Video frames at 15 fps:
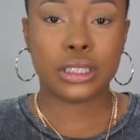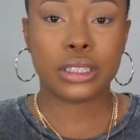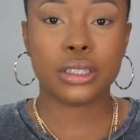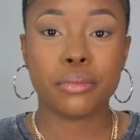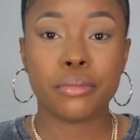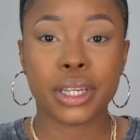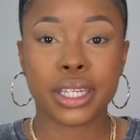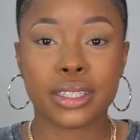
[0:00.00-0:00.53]

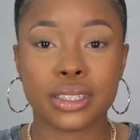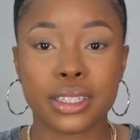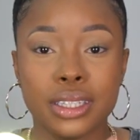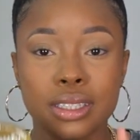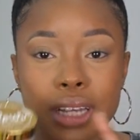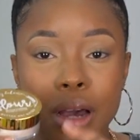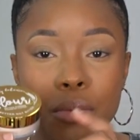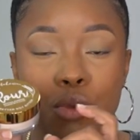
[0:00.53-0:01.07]
To mix
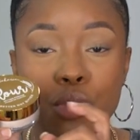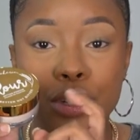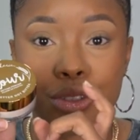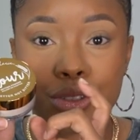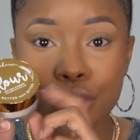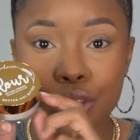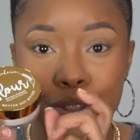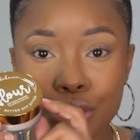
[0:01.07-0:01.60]
it, I'm going
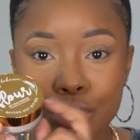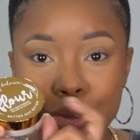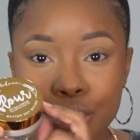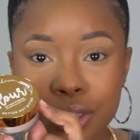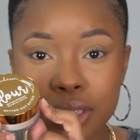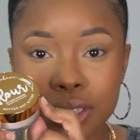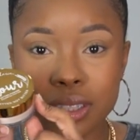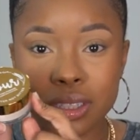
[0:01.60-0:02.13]
to
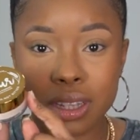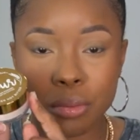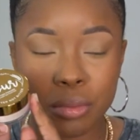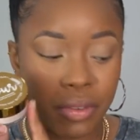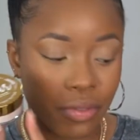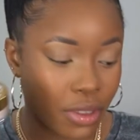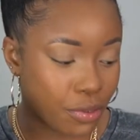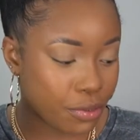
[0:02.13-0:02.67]
use some
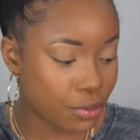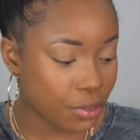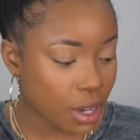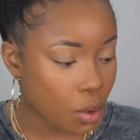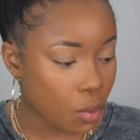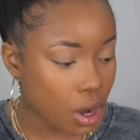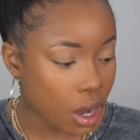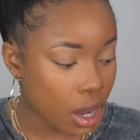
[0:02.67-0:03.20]
of the
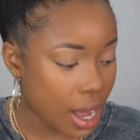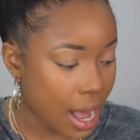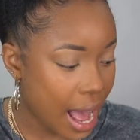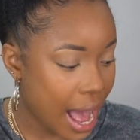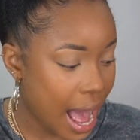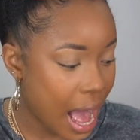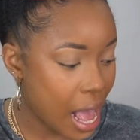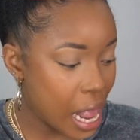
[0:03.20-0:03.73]
flour
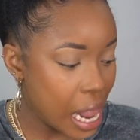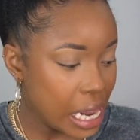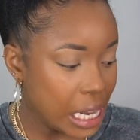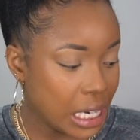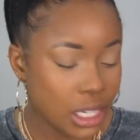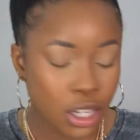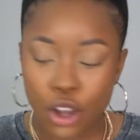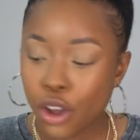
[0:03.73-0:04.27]

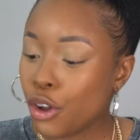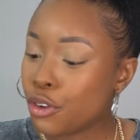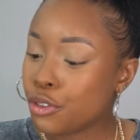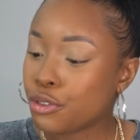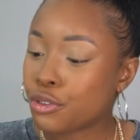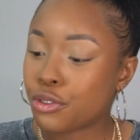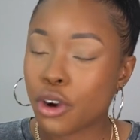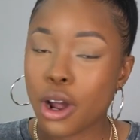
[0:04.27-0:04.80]

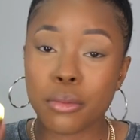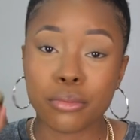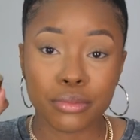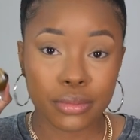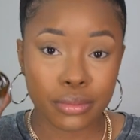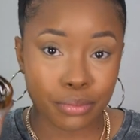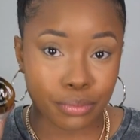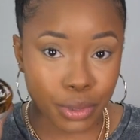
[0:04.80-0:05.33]
from
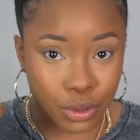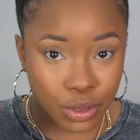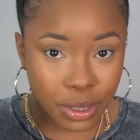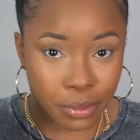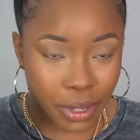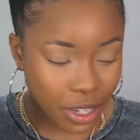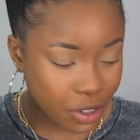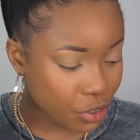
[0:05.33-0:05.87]

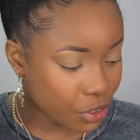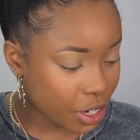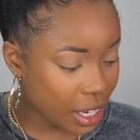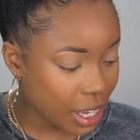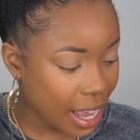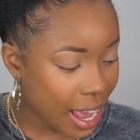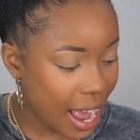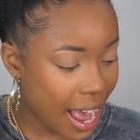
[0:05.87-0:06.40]
Beauty
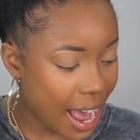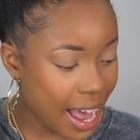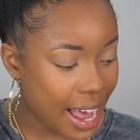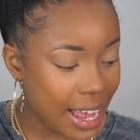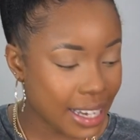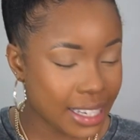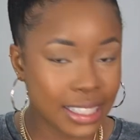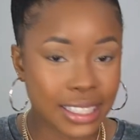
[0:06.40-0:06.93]
Bakery
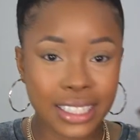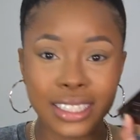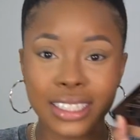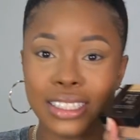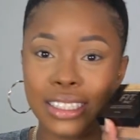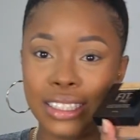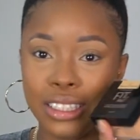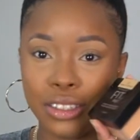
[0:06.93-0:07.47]
and
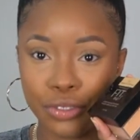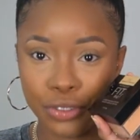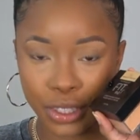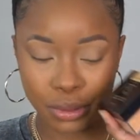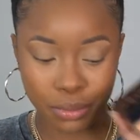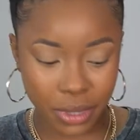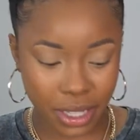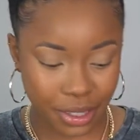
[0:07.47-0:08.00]
the
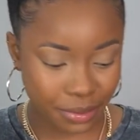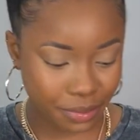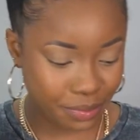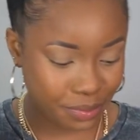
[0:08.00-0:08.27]
Fit Me.